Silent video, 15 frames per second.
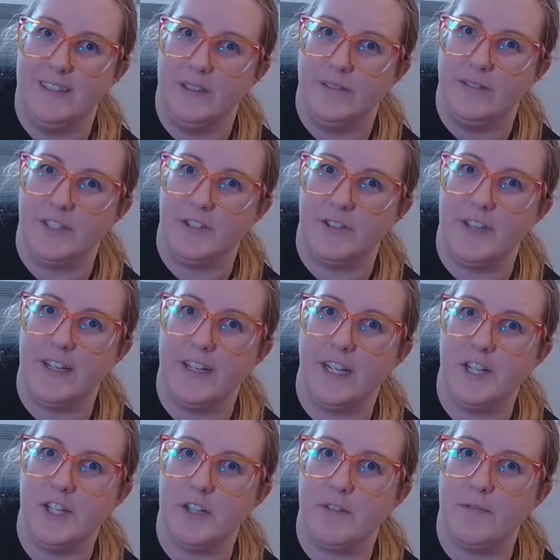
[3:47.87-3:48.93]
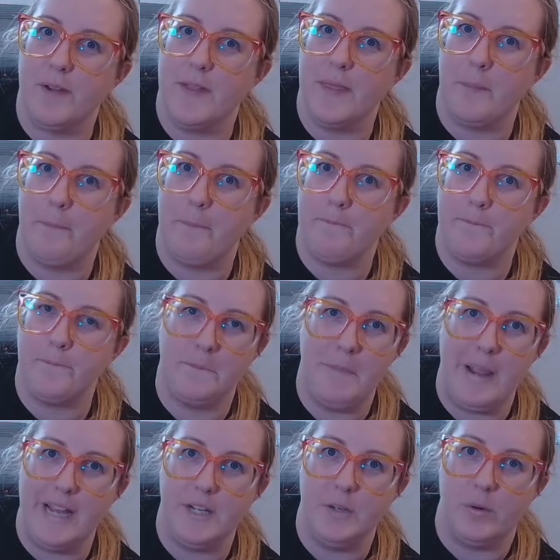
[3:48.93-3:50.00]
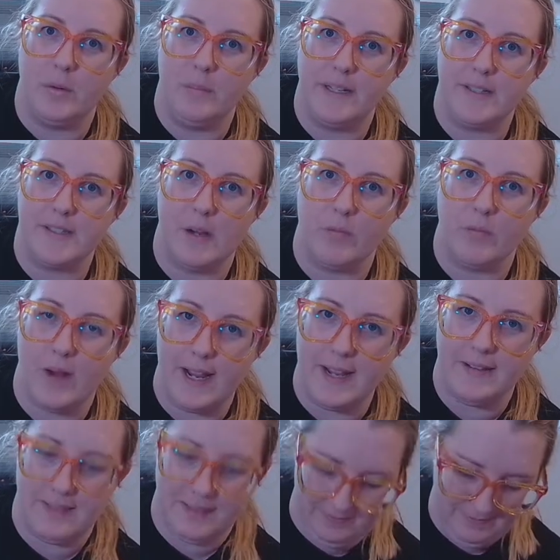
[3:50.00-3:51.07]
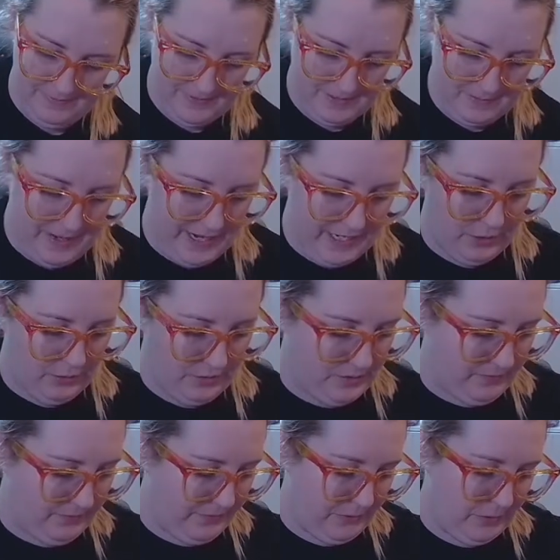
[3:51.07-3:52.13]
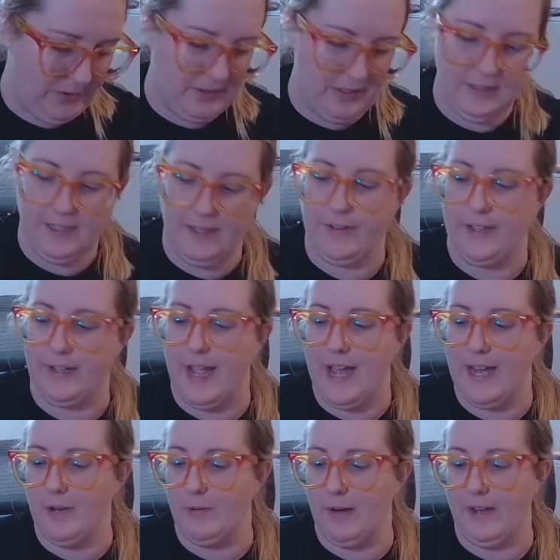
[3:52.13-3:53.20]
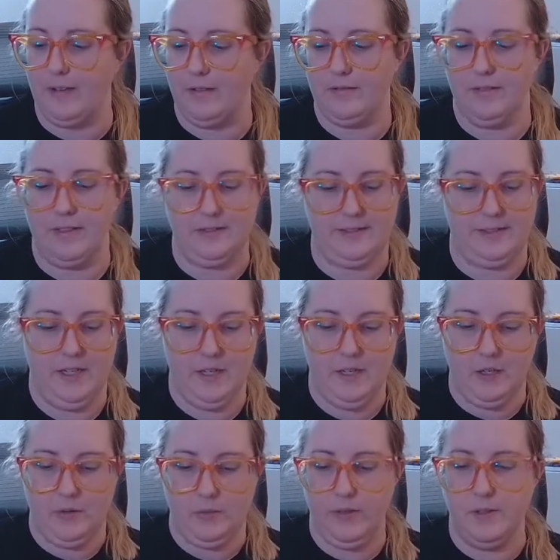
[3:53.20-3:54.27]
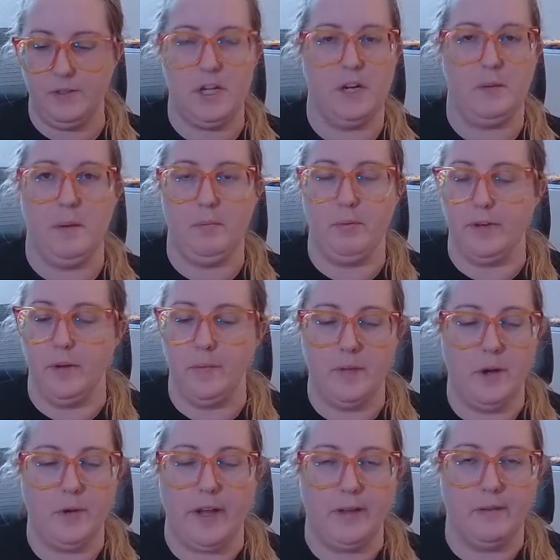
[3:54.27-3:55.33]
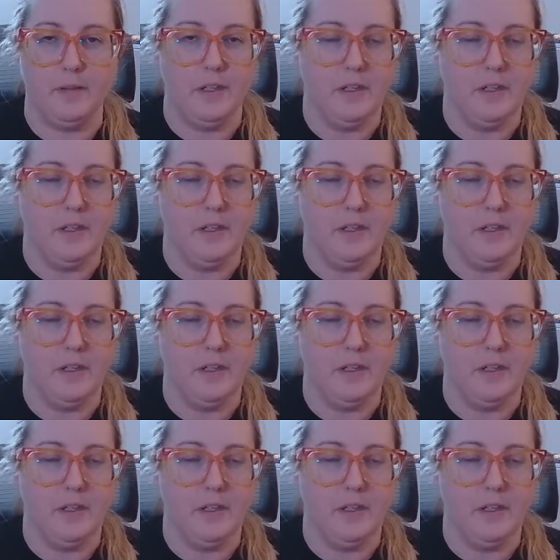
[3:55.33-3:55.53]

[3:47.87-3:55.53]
Which you think I should have read the manual because I write the manuals for a living. Anyway, we don't talk about Bruno. Okay.